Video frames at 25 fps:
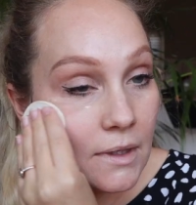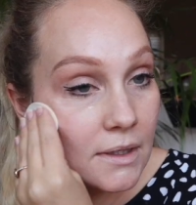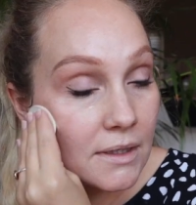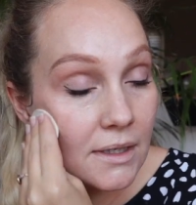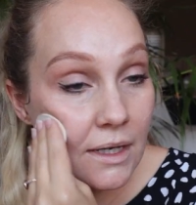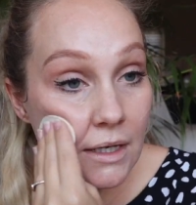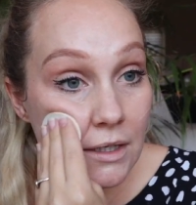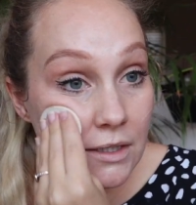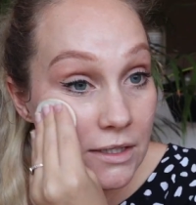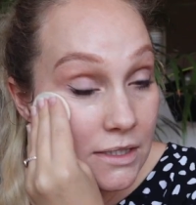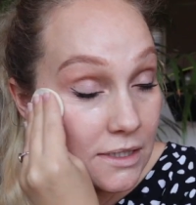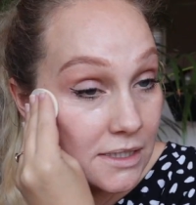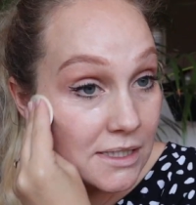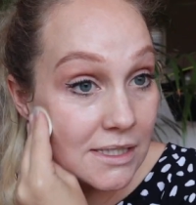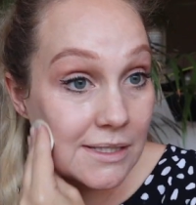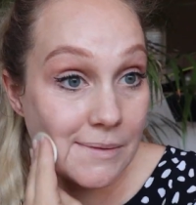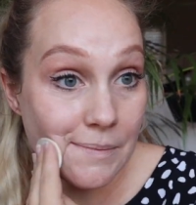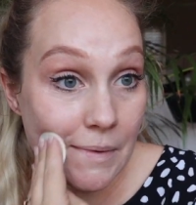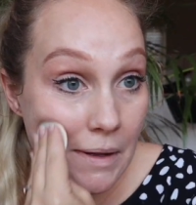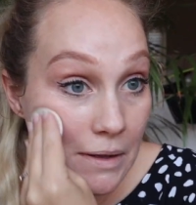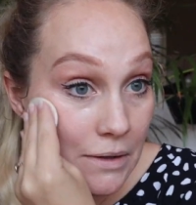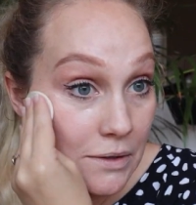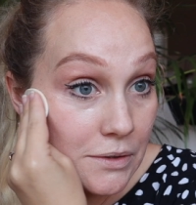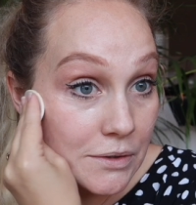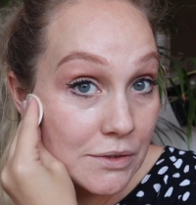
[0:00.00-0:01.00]
It actually
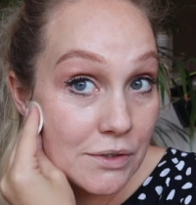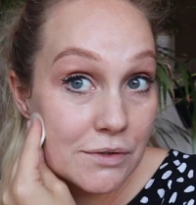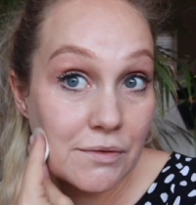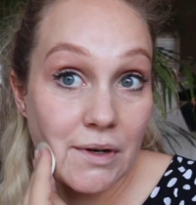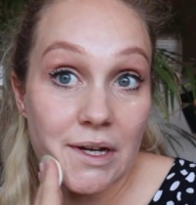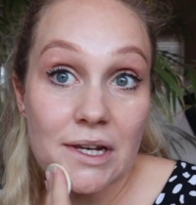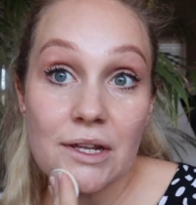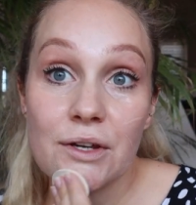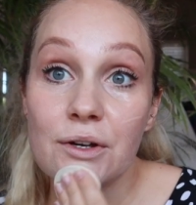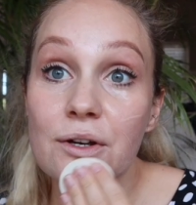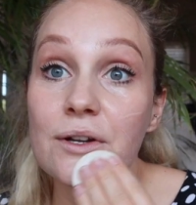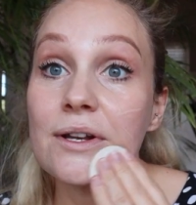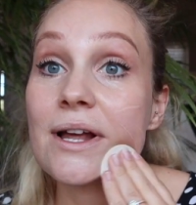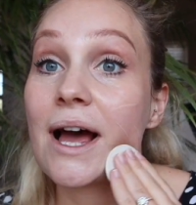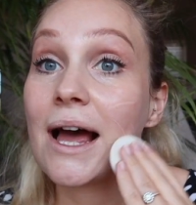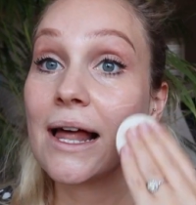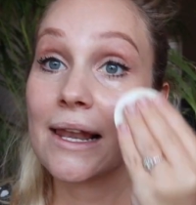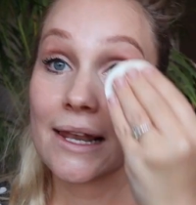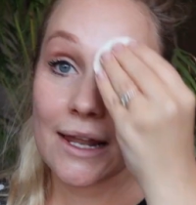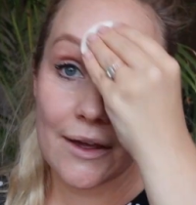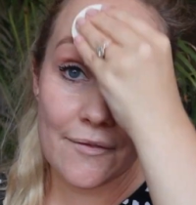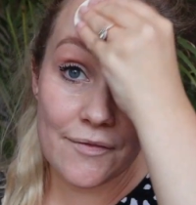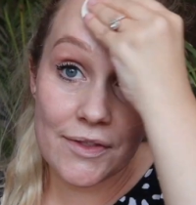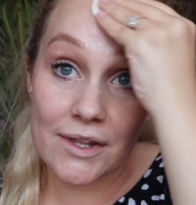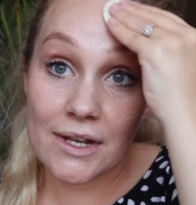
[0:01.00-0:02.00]
smells really good. I
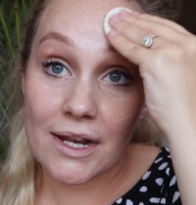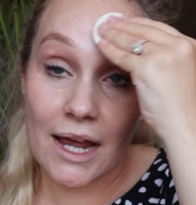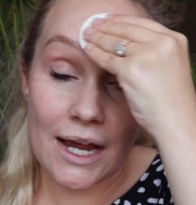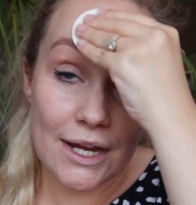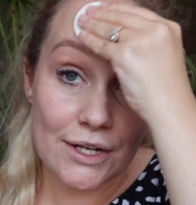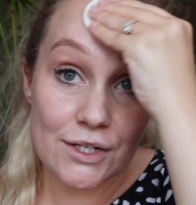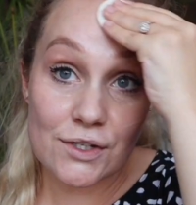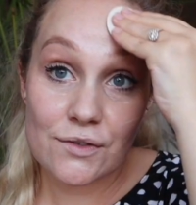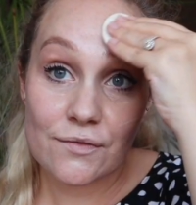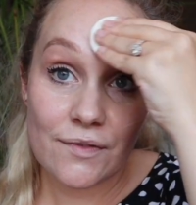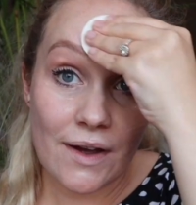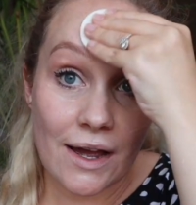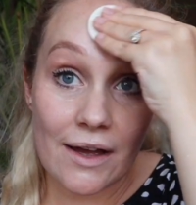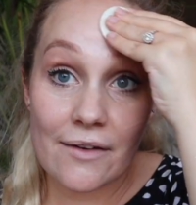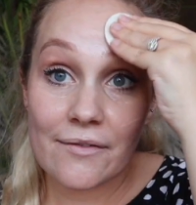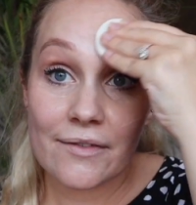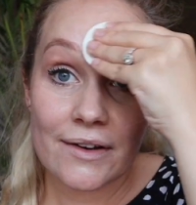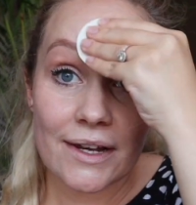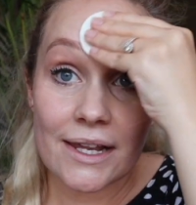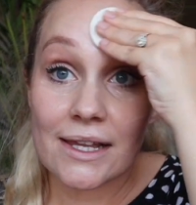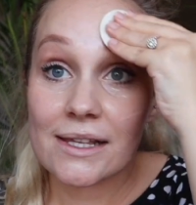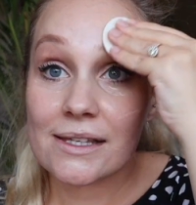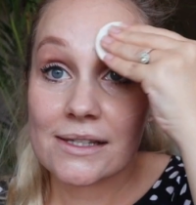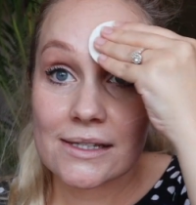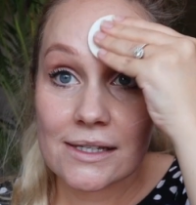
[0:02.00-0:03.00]
love the 9-to-5
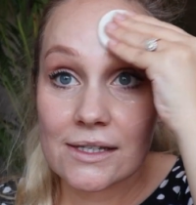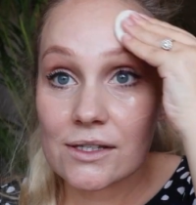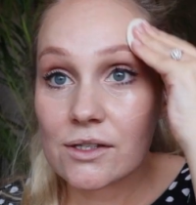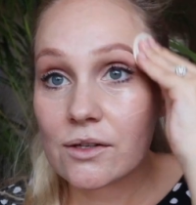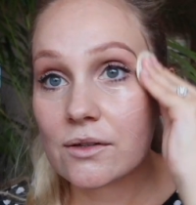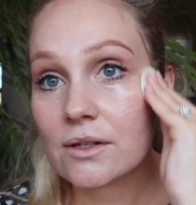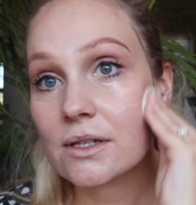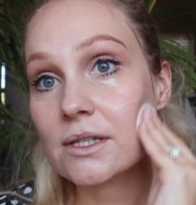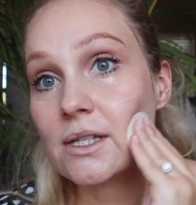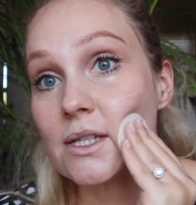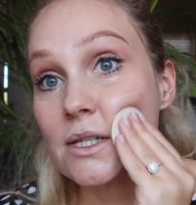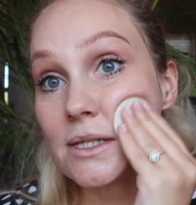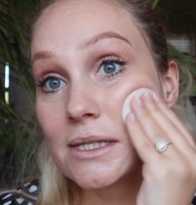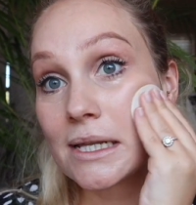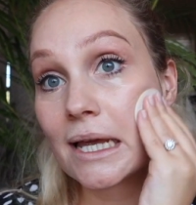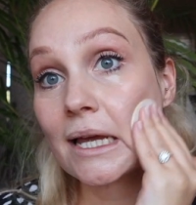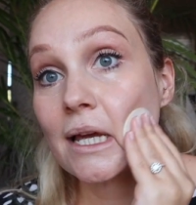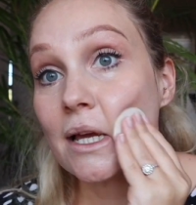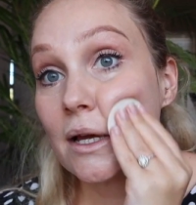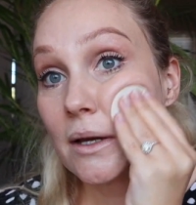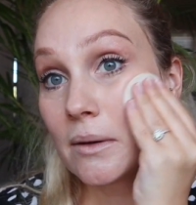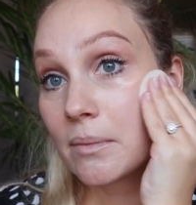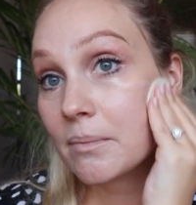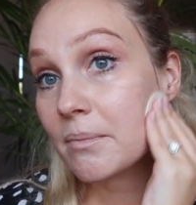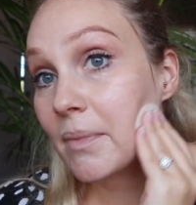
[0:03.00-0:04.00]
cleanser, so this is
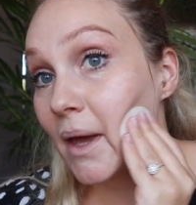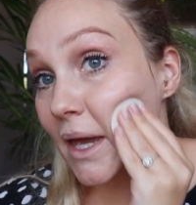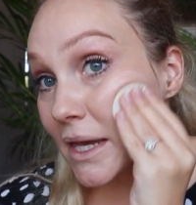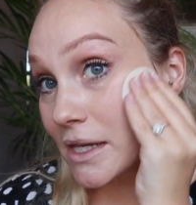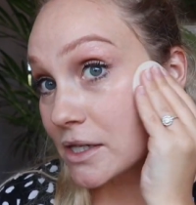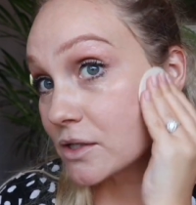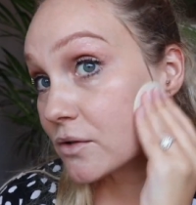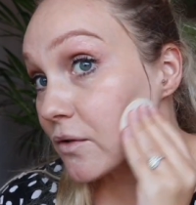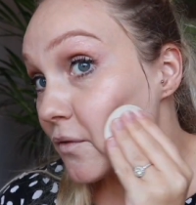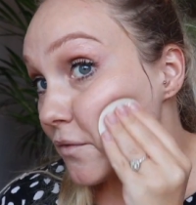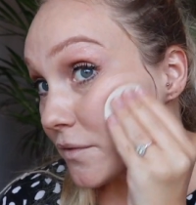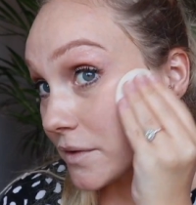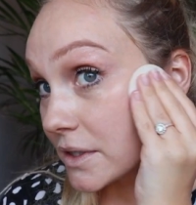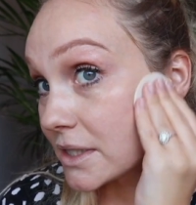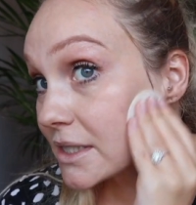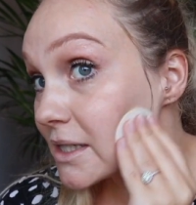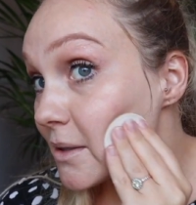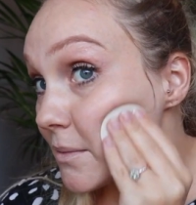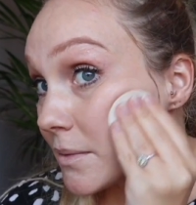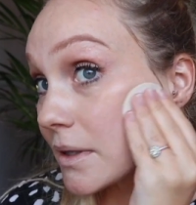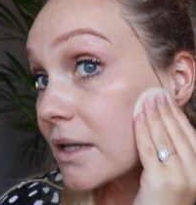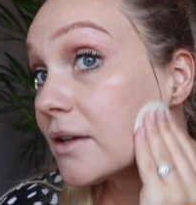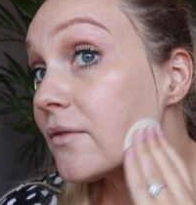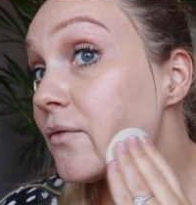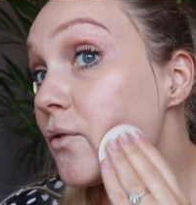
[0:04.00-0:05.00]
like based off a
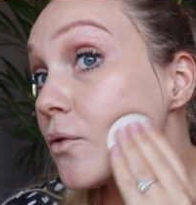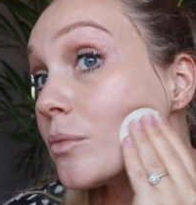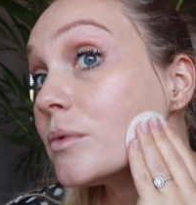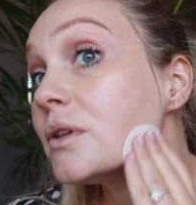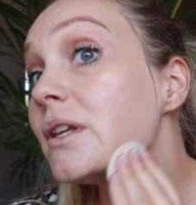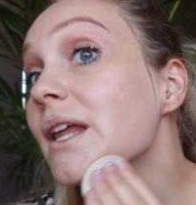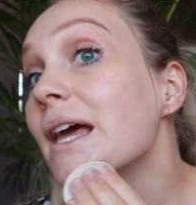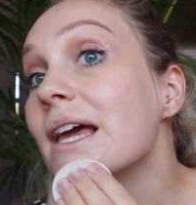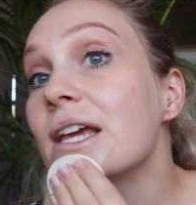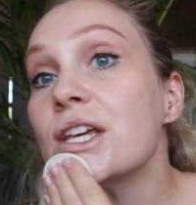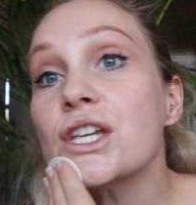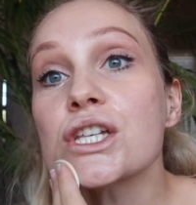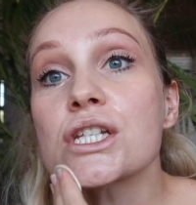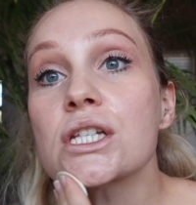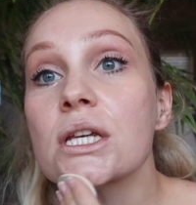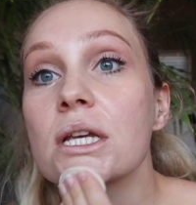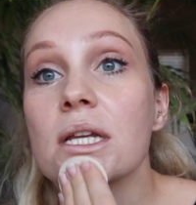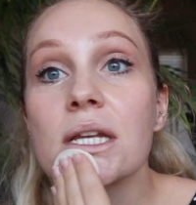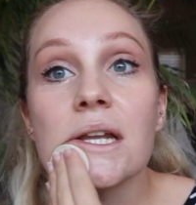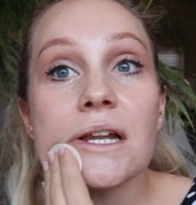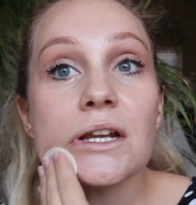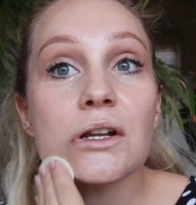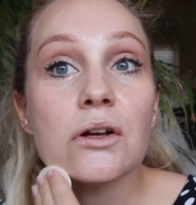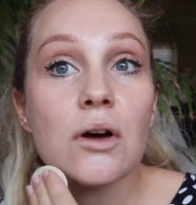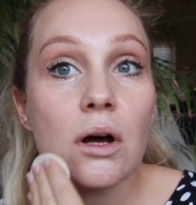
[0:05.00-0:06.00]
similar
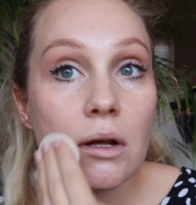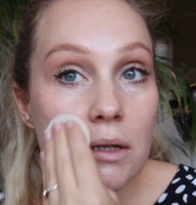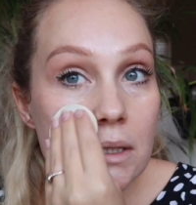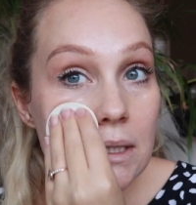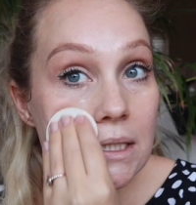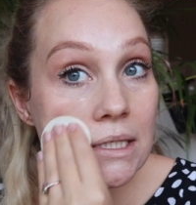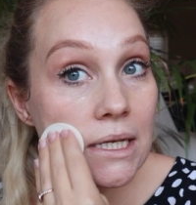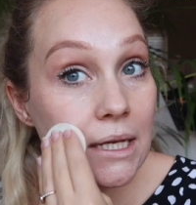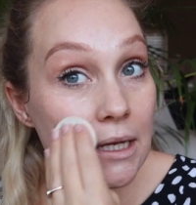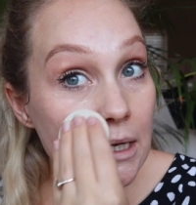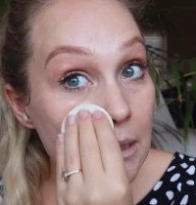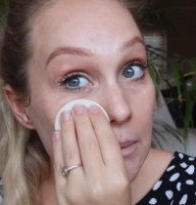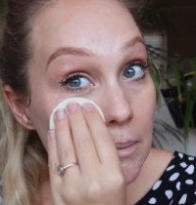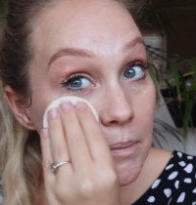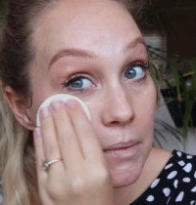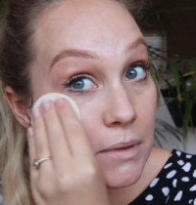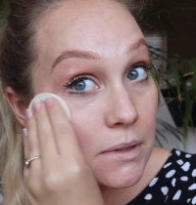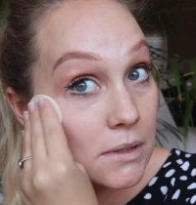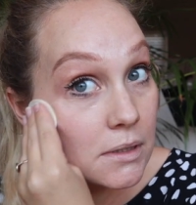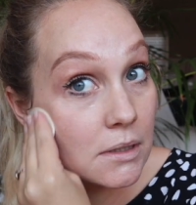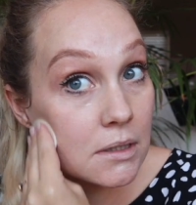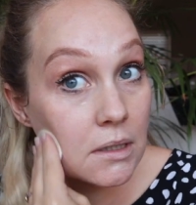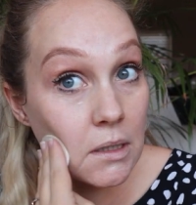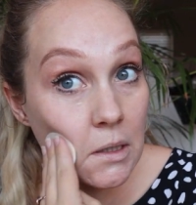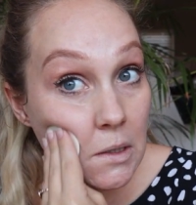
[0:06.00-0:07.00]
formulation and
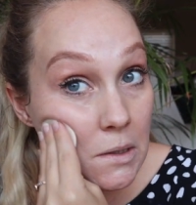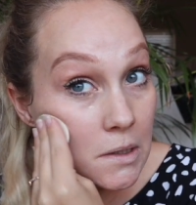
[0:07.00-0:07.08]
concept.